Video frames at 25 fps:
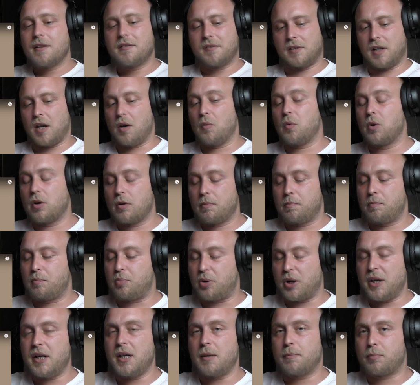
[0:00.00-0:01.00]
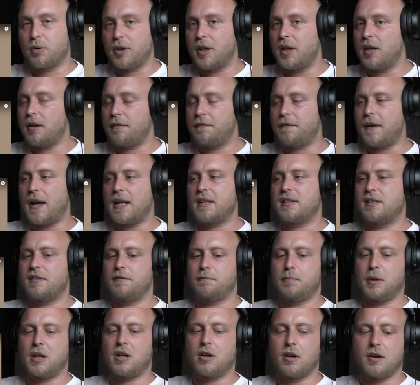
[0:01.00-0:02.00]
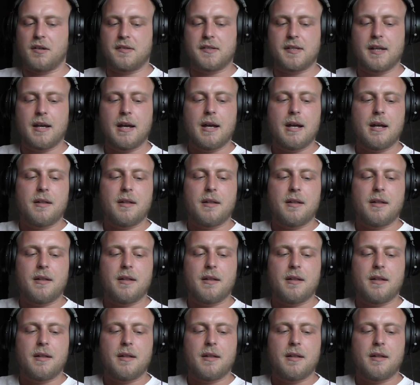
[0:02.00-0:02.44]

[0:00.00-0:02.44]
they were pretty effective, because